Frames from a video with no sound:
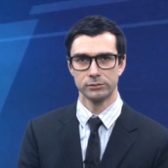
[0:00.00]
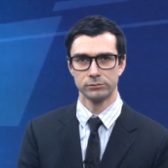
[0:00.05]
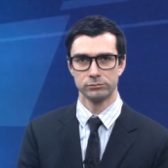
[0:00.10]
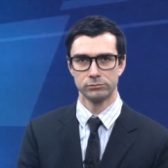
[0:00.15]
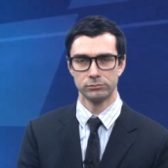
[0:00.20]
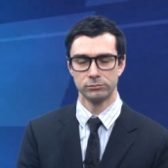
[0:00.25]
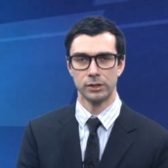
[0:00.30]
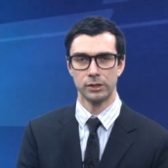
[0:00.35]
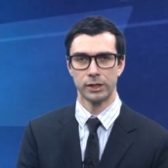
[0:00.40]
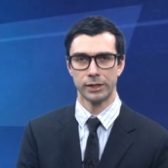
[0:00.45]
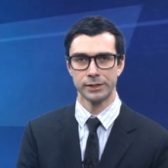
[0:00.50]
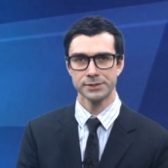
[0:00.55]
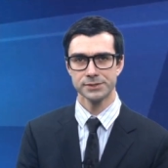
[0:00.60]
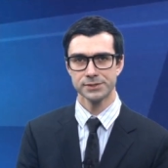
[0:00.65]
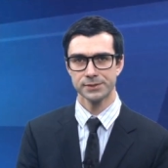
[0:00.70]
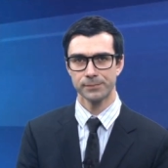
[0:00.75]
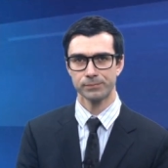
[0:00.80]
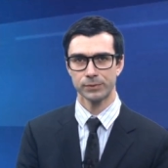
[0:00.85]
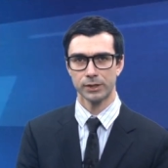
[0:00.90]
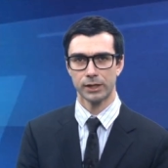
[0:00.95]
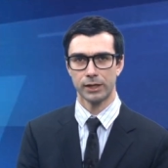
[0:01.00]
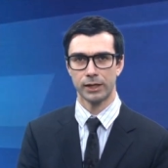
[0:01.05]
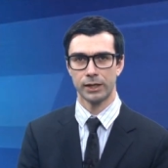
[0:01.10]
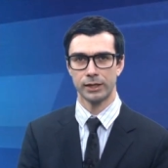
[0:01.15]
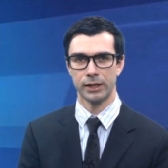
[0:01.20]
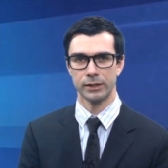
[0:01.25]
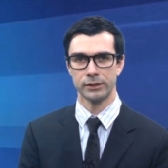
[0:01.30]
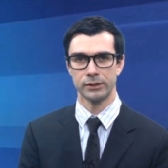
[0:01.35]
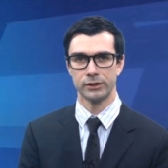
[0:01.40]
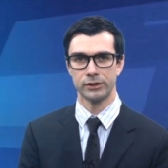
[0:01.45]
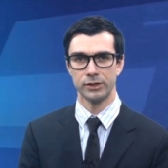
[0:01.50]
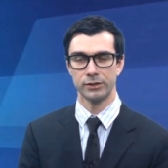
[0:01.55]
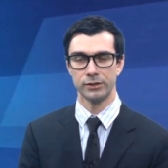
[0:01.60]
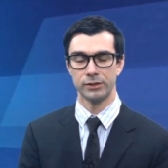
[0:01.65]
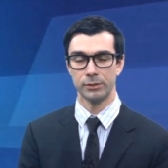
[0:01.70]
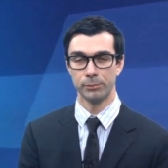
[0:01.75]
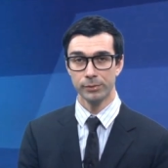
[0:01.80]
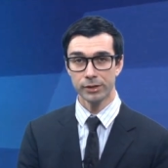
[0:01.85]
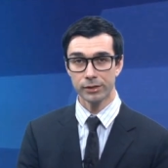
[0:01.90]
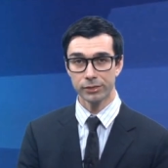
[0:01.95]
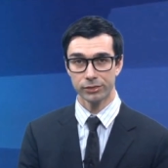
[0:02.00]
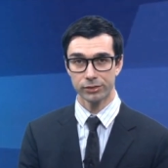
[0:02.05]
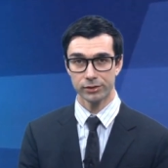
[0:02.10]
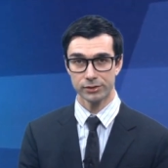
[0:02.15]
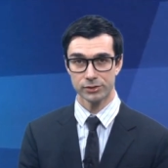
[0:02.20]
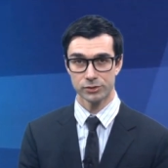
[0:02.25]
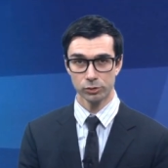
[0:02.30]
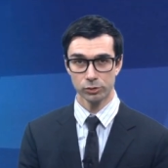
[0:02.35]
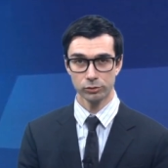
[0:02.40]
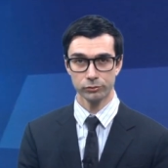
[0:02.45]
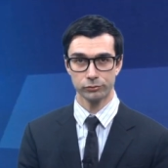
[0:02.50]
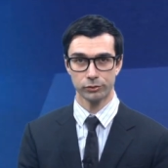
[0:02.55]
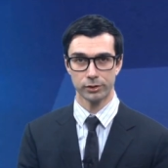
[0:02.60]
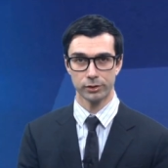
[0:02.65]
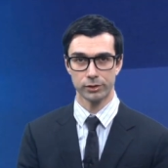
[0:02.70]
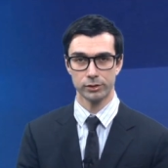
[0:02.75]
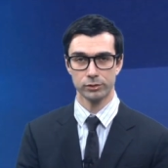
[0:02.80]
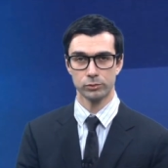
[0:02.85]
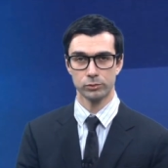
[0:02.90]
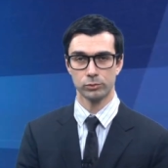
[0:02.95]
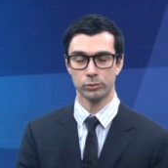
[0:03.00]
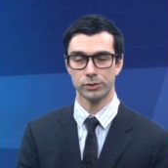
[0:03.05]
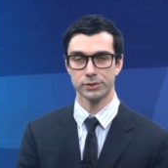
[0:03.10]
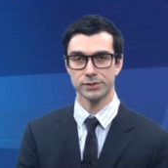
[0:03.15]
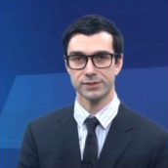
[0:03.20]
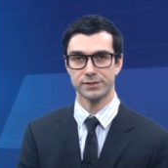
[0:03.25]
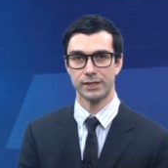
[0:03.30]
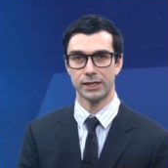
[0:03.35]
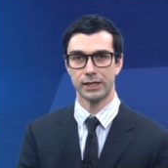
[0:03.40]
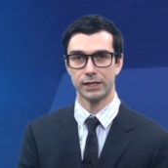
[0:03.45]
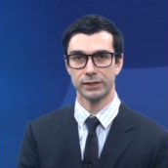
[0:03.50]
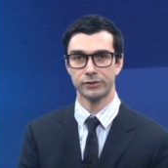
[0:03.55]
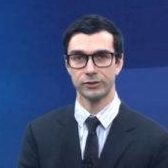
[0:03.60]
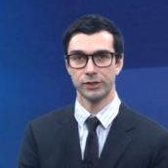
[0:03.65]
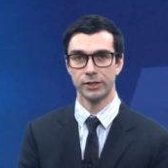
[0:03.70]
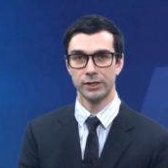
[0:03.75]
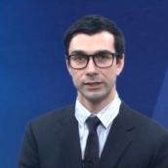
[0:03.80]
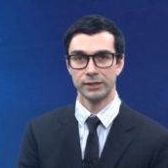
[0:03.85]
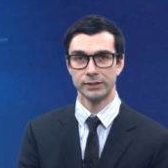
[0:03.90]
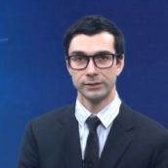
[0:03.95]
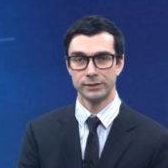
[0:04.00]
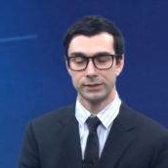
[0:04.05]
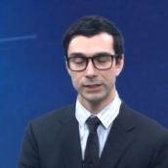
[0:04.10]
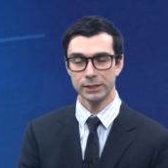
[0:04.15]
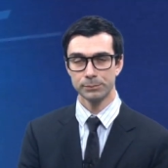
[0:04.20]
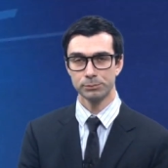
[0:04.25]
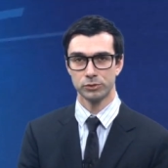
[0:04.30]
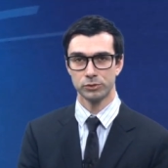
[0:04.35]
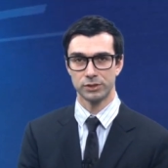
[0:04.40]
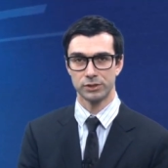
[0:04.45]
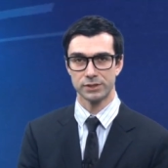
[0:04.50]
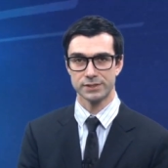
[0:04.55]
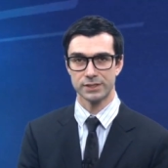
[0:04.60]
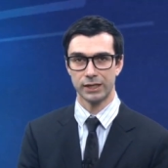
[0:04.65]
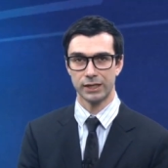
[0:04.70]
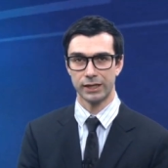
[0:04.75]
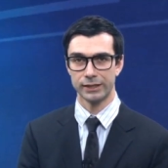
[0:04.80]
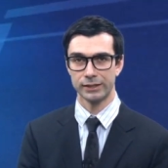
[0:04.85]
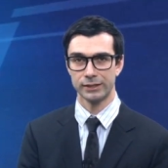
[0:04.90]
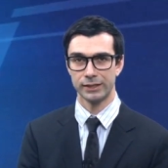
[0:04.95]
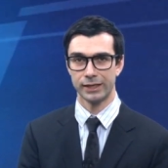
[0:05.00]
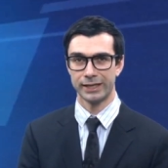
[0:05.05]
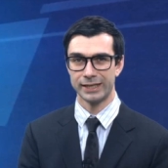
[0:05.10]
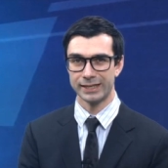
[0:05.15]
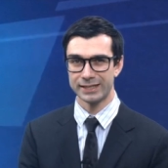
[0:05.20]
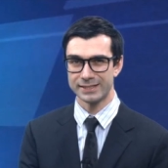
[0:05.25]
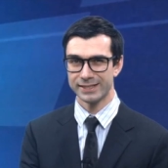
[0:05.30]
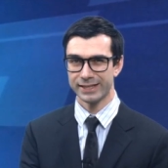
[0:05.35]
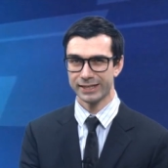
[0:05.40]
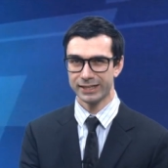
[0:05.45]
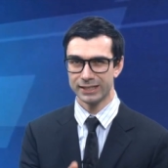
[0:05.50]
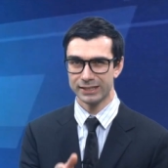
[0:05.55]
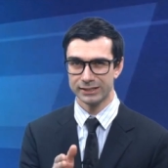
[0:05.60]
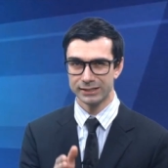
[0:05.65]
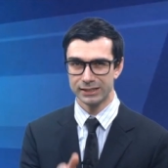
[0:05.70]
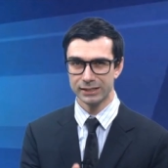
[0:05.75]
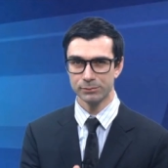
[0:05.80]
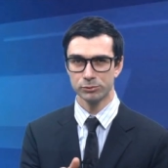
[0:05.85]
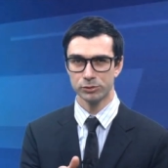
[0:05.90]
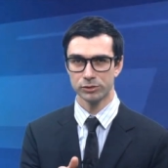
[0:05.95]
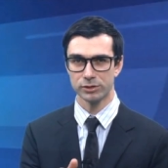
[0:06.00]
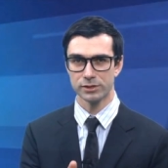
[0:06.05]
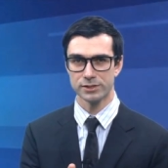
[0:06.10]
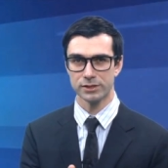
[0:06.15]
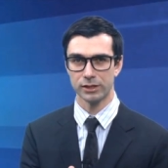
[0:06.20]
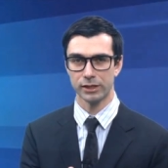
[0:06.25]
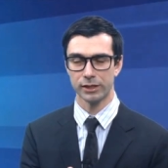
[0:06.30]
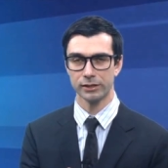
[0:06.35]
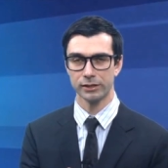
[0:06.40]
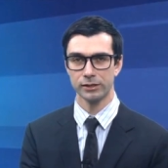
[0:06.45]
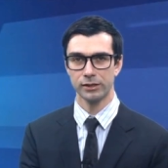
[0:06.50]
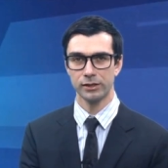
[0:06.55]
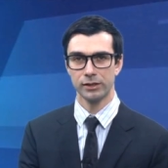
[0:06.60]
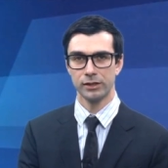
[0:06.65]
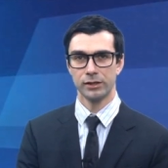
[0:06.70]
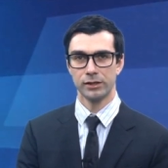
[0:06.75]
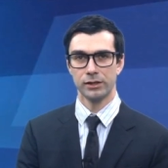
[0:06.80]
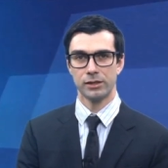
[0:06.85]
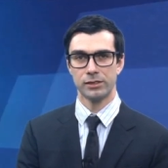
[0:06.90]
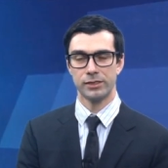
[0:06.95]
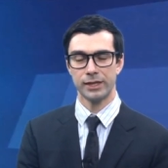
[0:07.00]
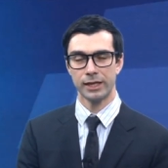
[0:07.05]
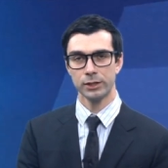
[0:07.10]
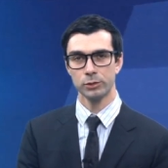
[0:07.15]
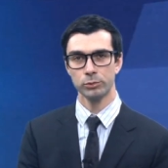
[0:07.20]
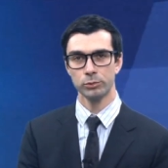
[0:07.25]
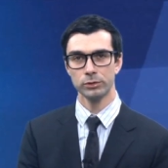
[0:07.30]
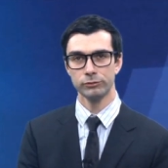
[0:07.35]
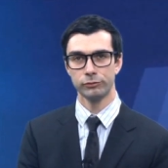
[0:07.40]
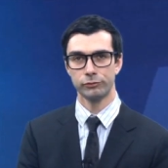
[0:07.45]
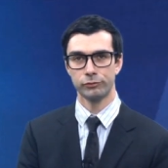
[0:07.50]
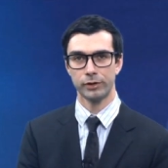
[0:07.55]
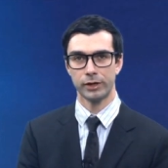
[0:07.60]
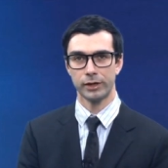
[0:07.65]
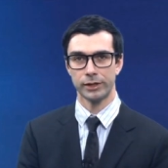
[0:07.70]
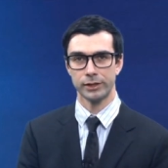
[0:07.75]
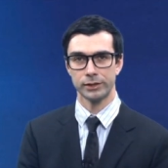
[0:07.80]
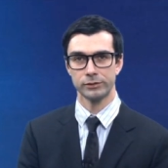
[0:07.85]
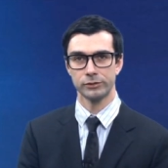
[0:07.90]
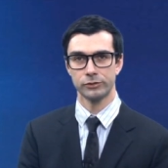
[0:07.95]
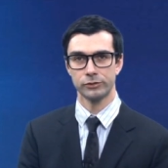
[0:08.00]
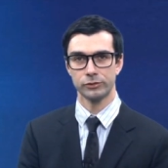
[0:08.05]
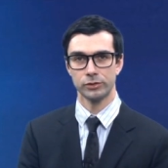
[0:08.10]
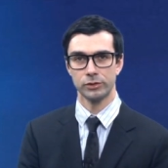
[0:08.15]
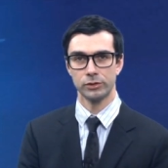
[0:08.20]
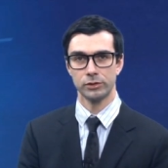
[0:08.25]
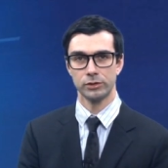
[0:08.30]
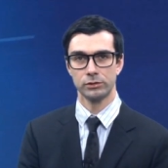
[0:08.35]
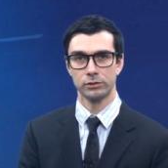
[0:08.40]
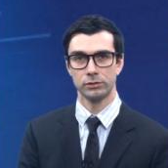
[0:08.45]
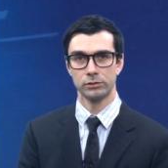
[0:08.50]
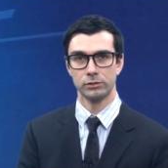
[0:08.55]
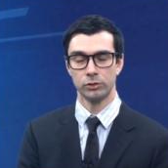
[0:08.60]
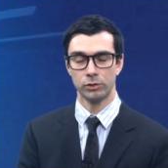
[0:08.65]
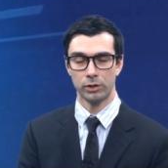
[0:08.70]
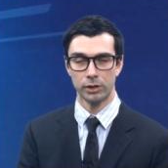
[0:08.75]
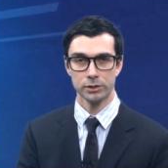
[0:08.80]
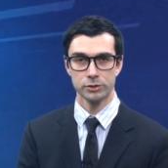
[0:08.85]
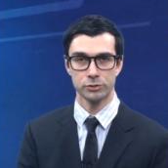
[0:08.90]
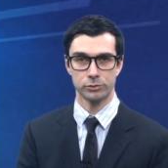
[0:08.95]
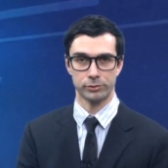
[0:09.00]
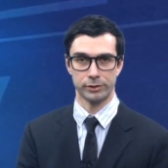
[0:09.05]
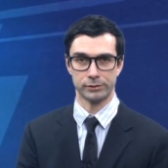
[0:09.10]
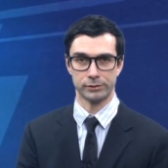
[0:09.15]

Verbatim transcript: lines. And the myth so far was that deep to this line, and exactly deep to this line, there you will find your artery,